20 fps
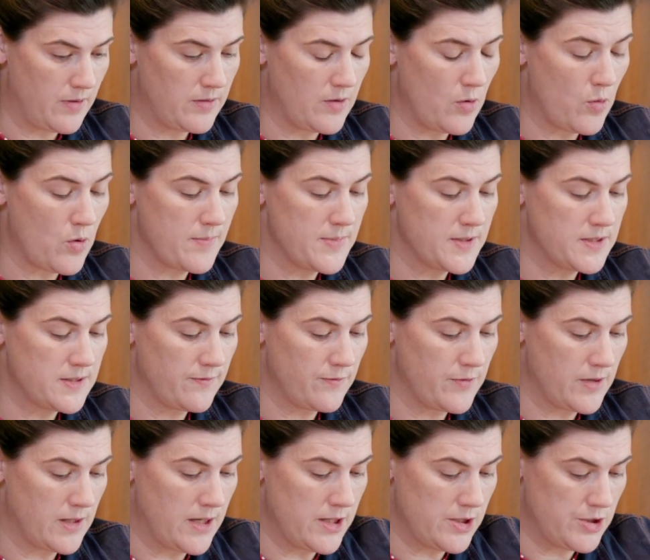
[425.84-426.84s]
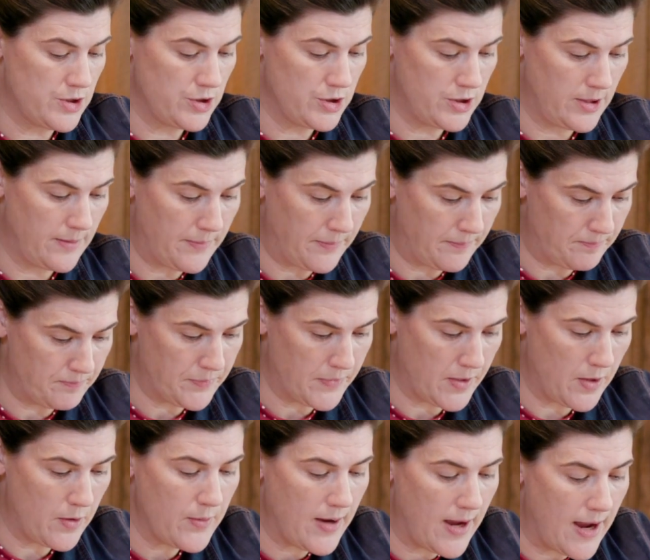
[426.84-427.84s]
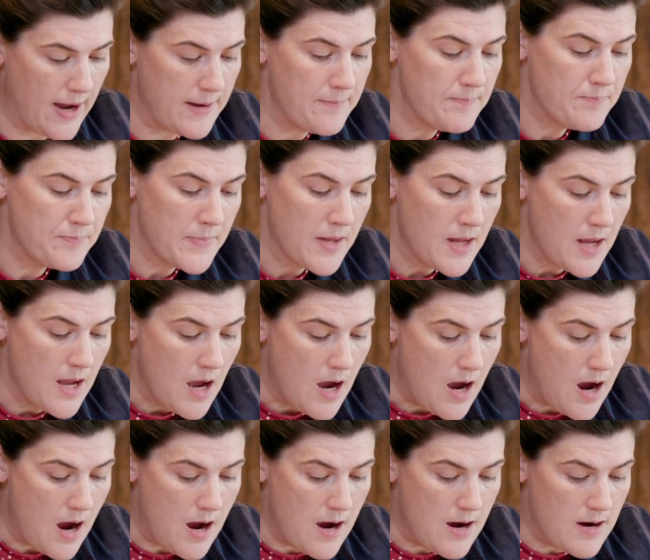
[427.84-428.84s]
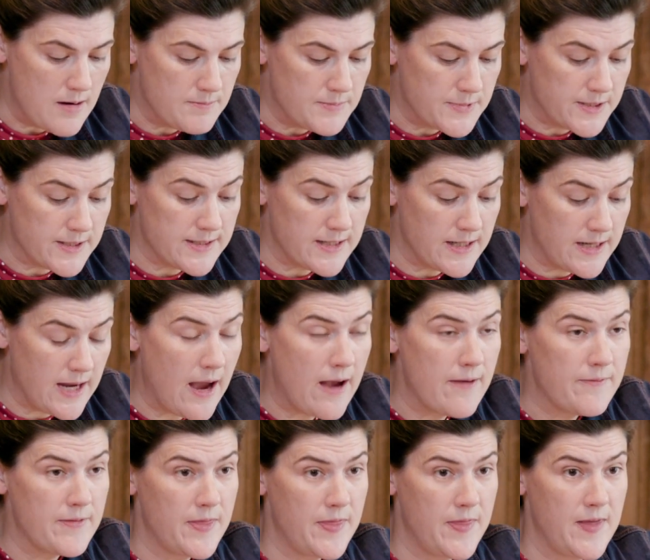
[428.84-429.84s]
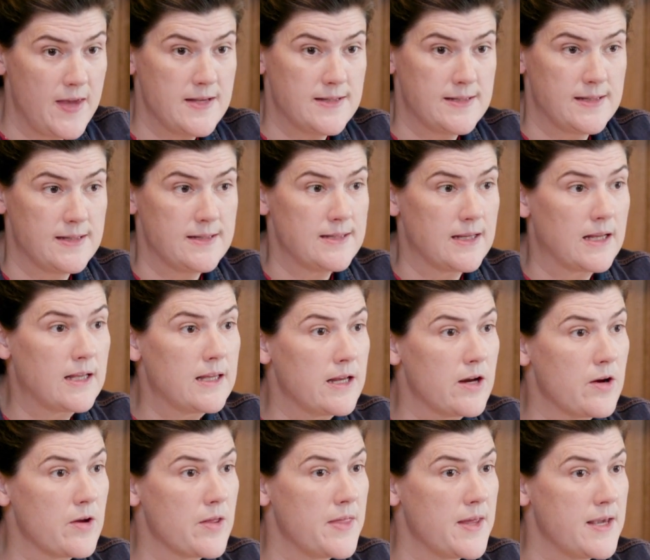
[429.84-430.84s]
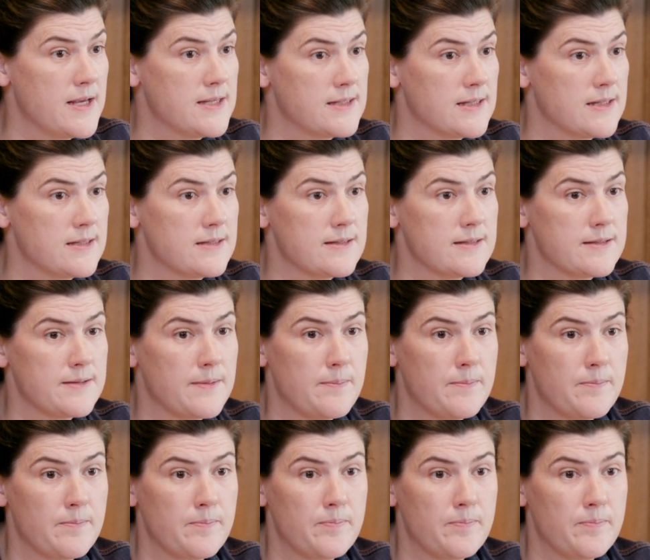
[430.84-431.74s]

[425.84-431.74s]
the orbits of relationship. Okay. Does it have a thesis, a clear thesis?